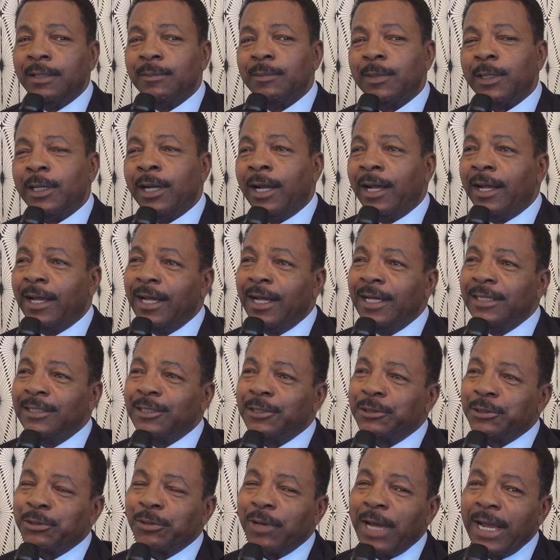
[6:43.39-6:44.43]
but
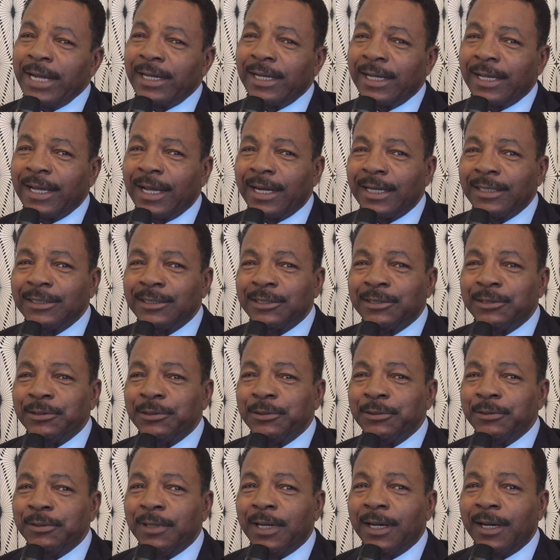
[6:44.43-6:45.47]
to try to get us
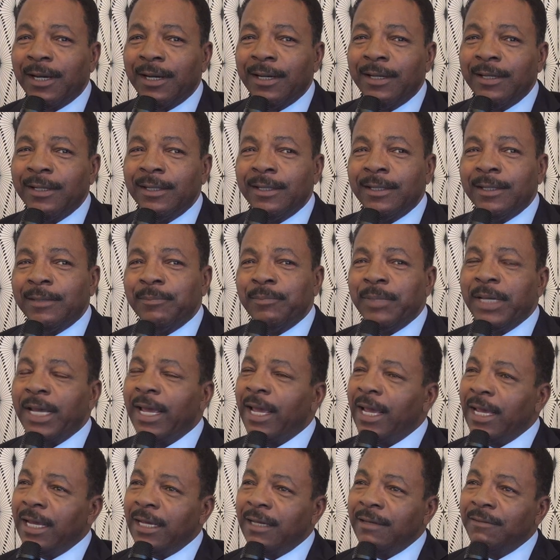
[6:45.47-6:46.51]
to
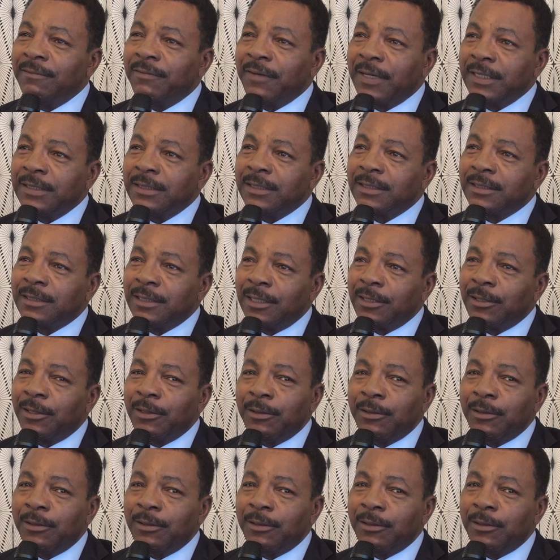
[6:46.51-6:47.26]
behave as,